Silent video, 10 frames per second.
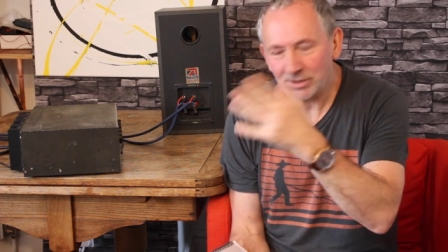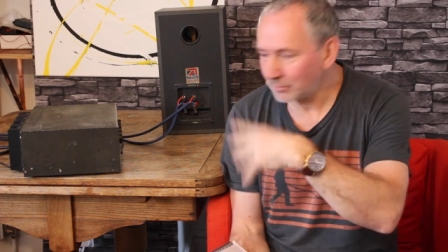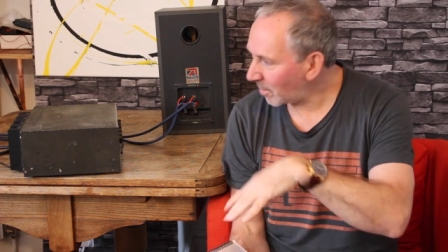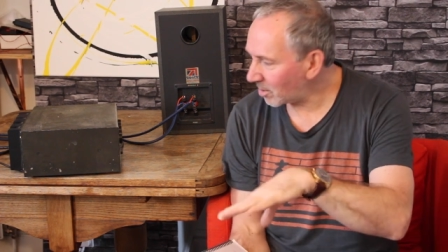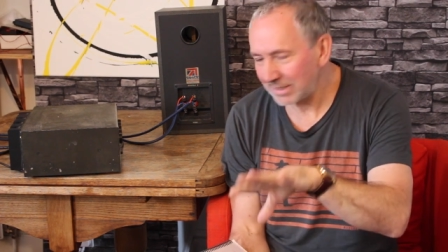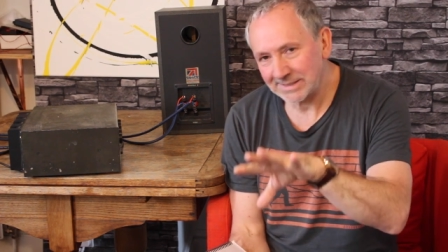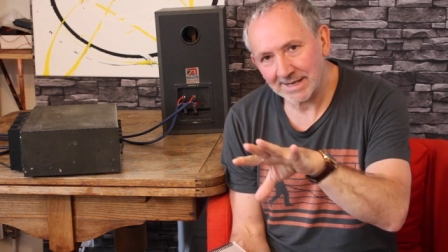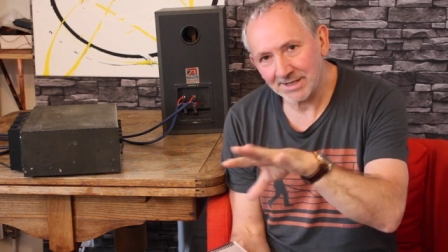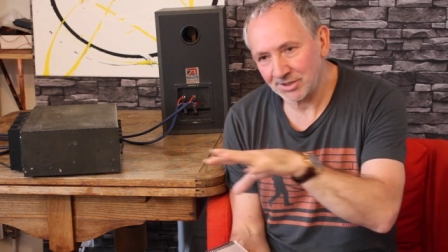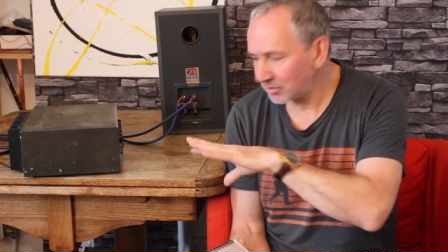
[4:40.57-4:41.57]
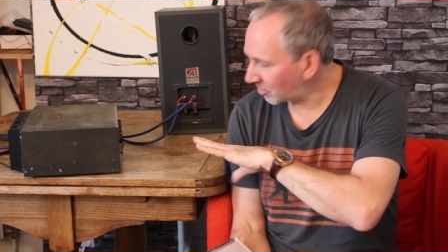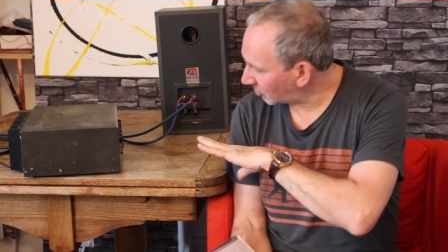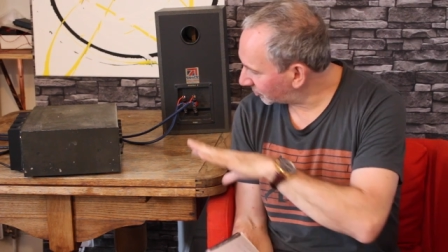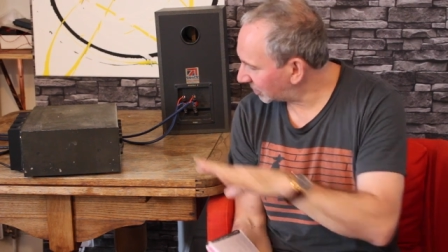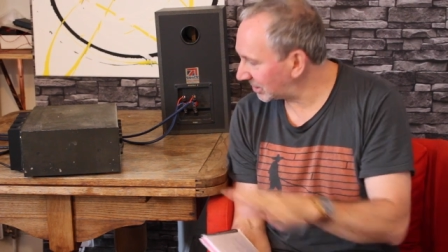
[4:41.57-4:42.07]
experimentation
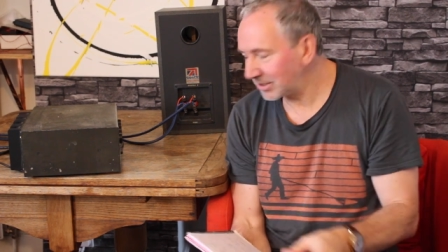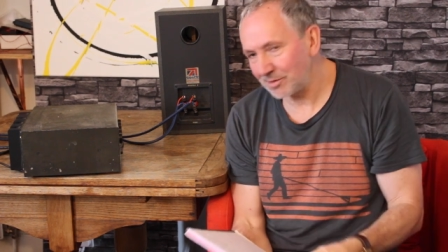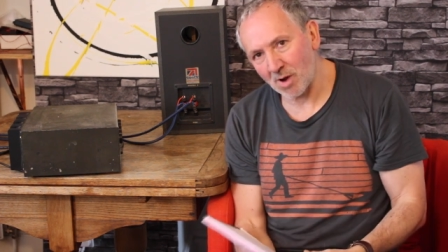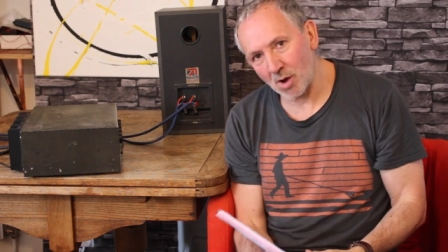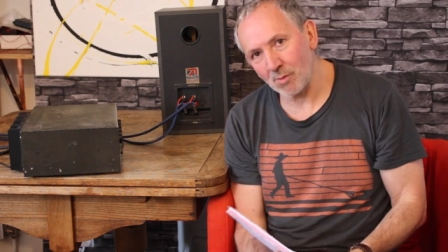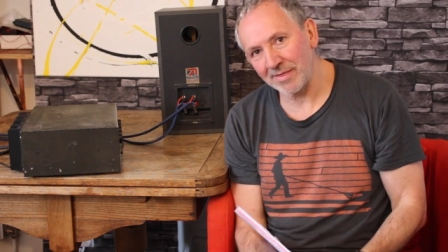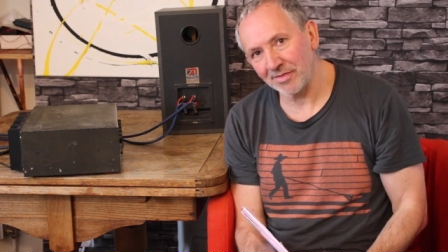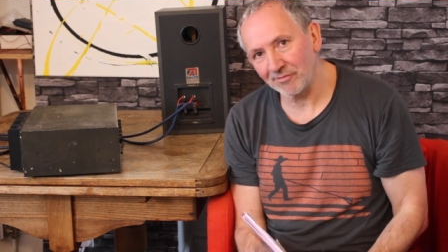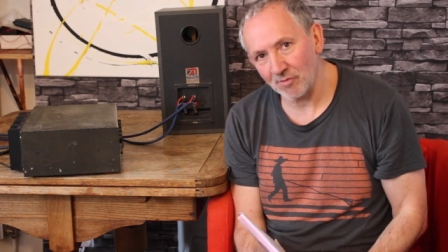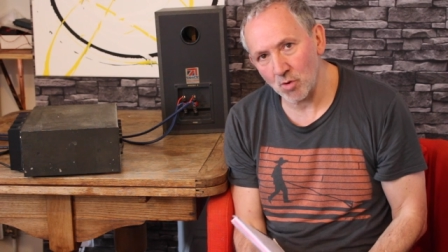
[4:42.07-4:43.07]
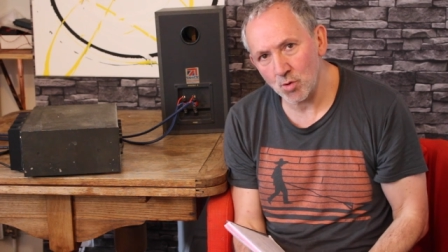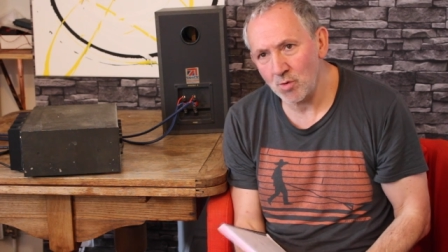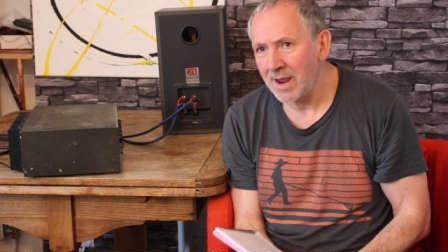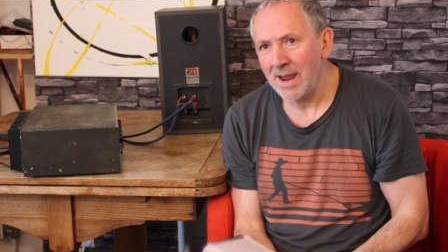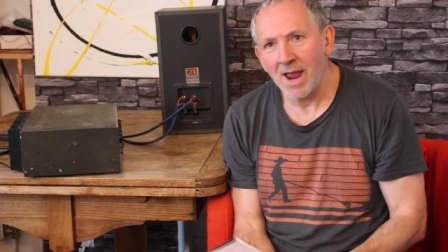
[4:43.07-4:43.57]
or system I went through.